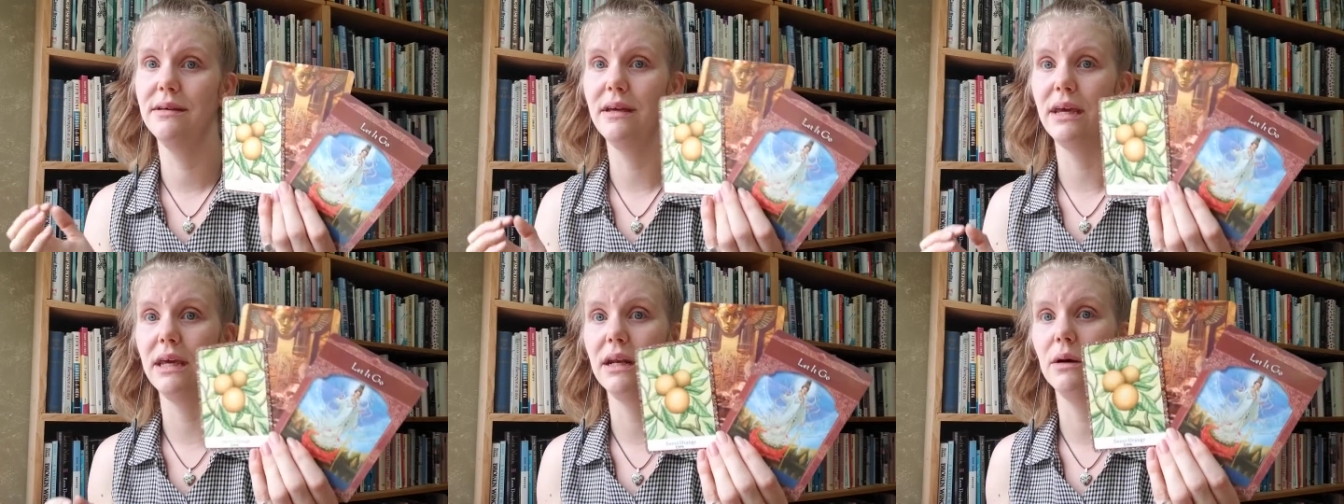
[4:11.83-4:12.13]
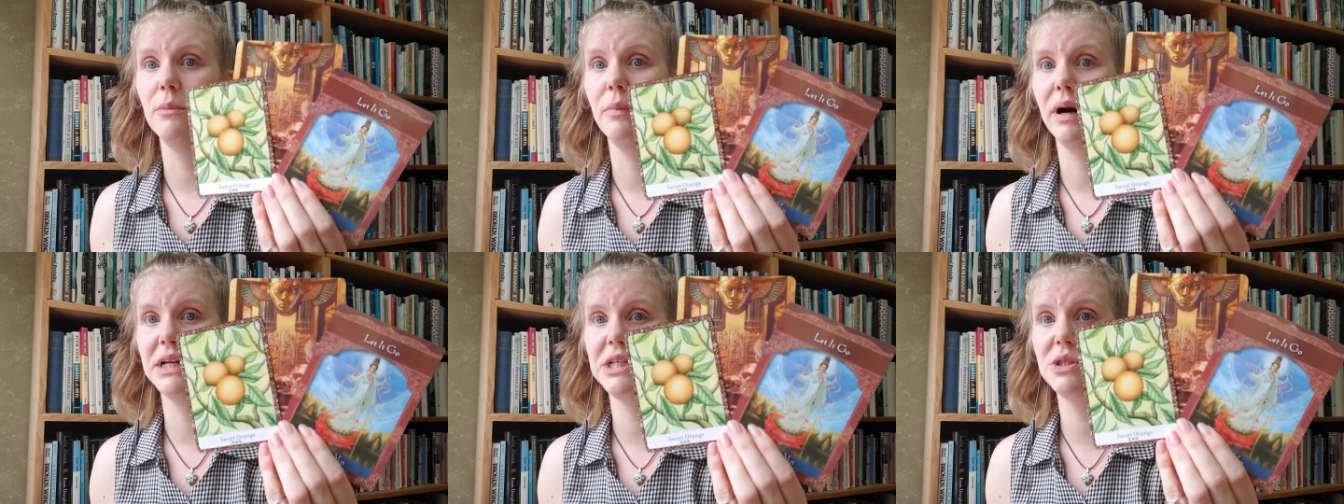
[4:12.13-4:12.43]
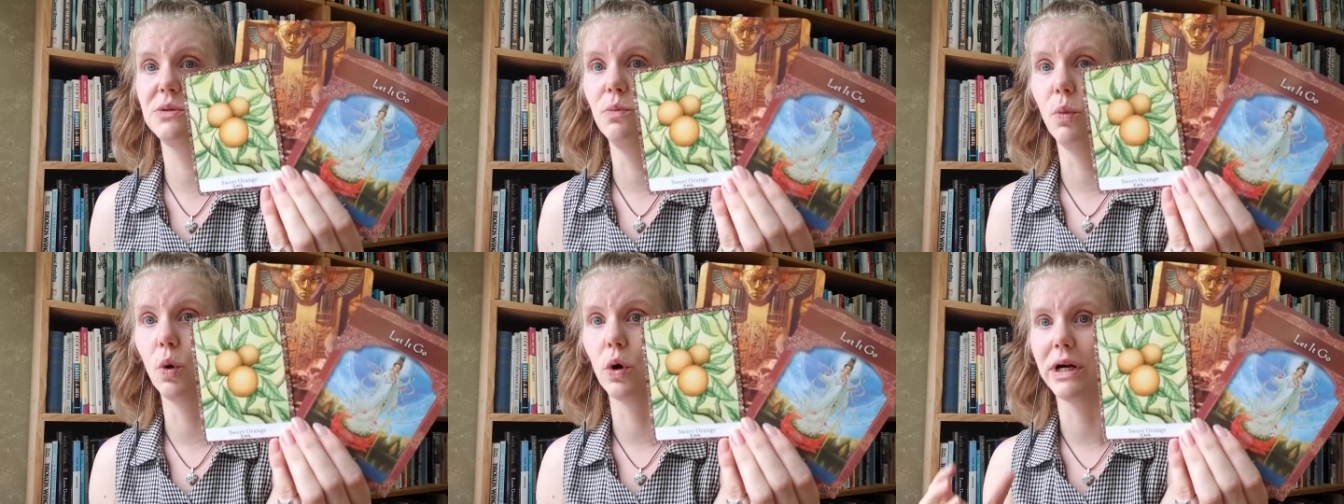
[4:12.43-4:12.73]
in a
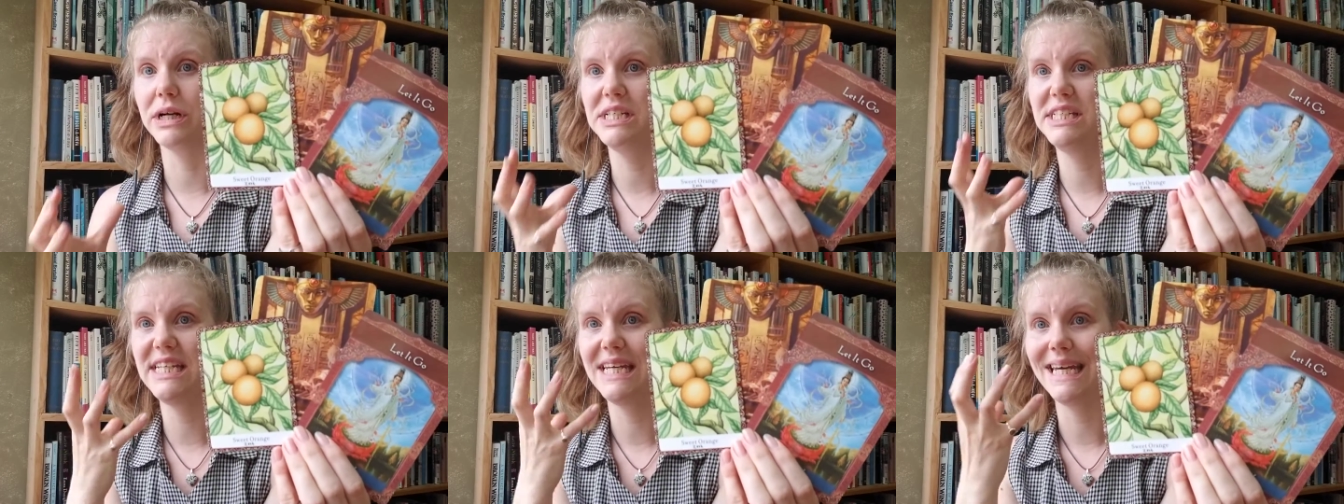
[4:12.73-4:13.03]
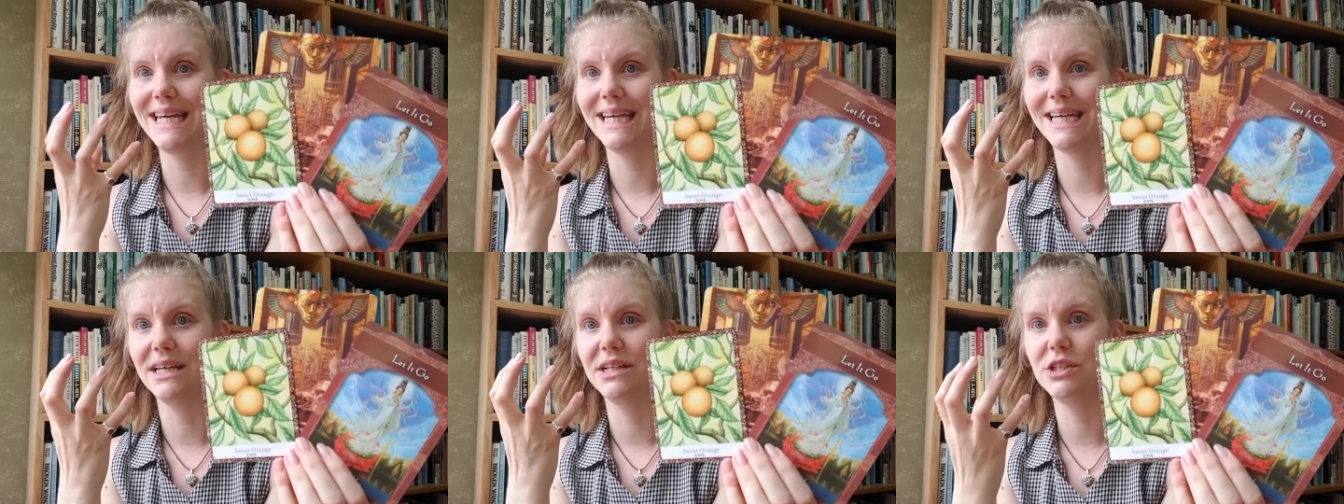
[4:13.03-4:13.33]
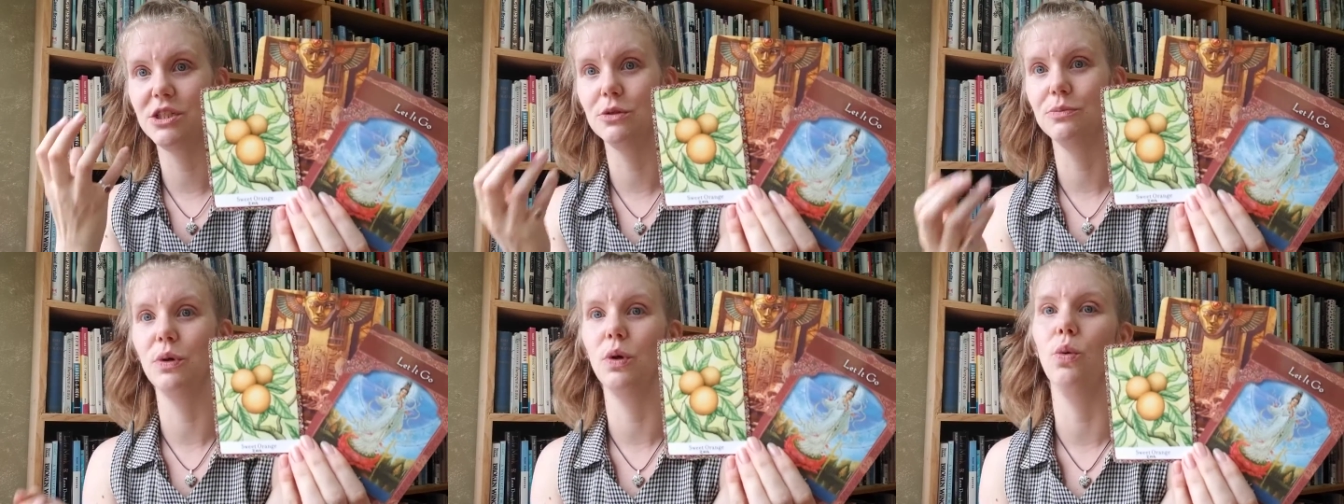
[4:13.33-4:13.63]
much more
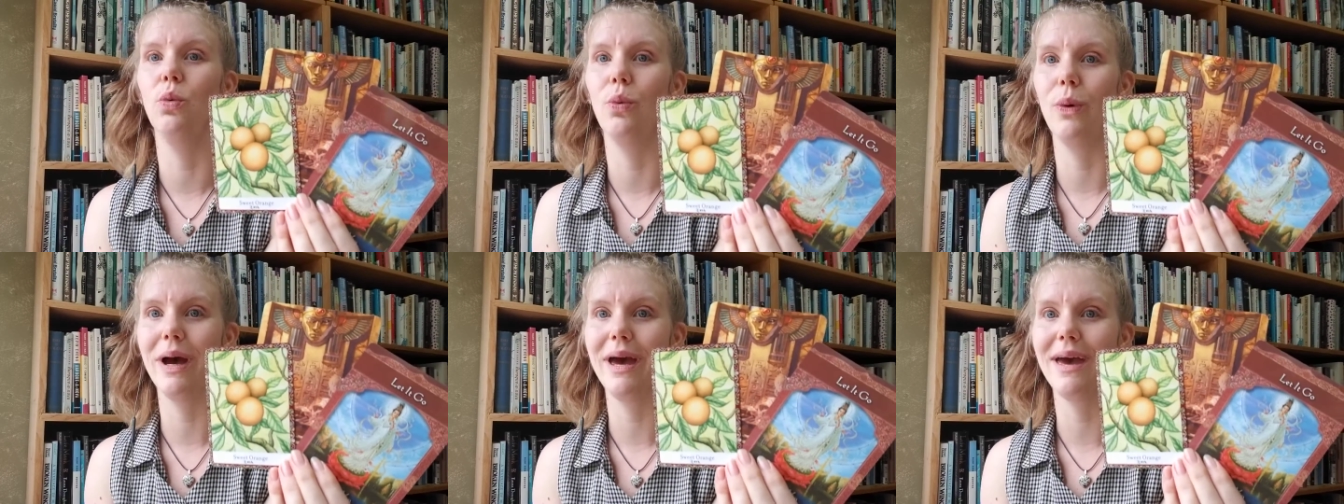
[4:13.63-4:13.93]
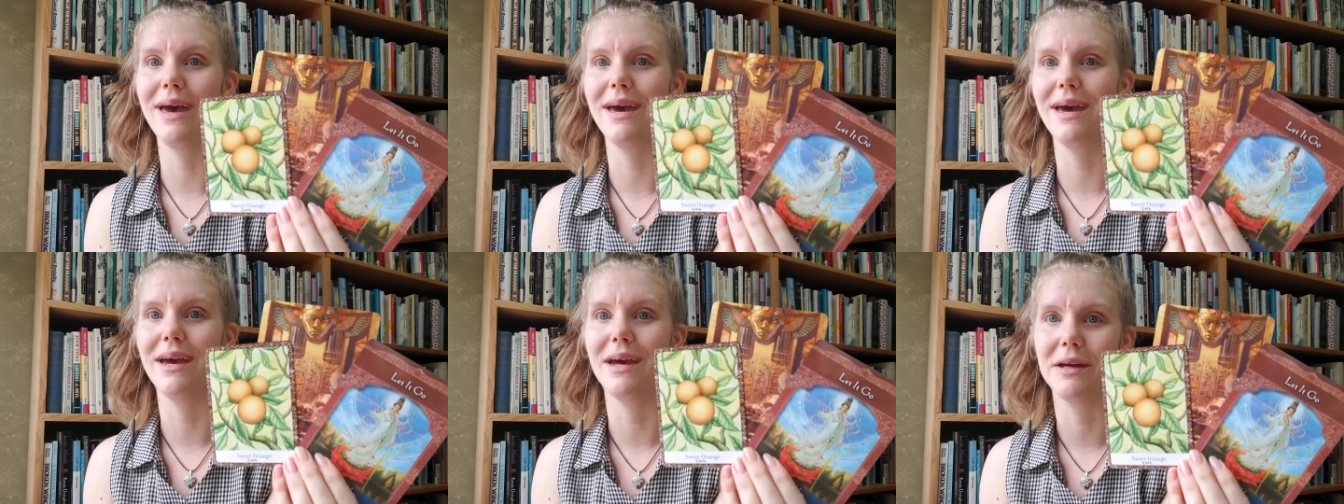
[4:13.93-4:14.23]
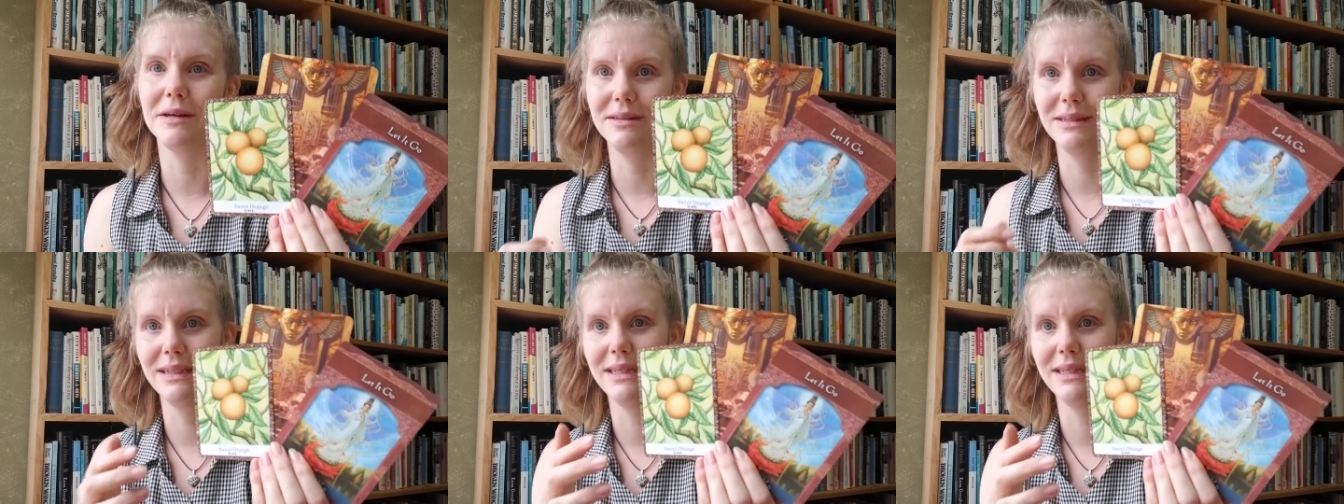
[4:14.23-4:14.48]
tangible way.